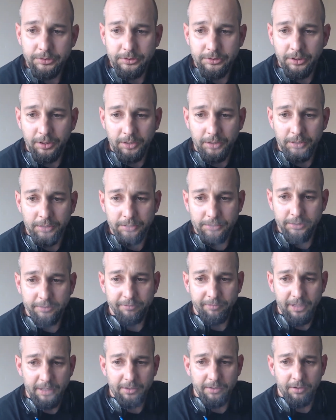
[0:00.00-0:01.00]
The
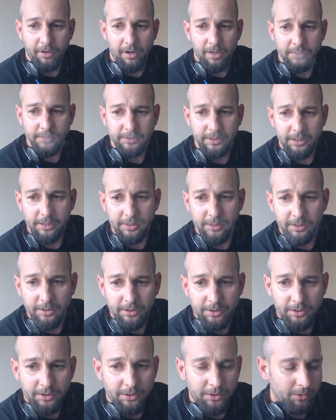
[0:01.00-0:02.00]
vet, you're asking,
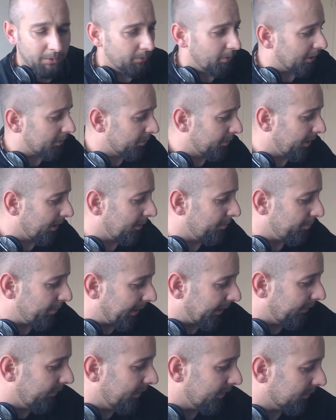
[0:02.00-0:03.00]
what would I
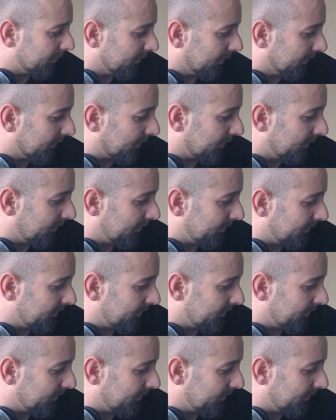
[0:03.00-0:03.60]
pair it with?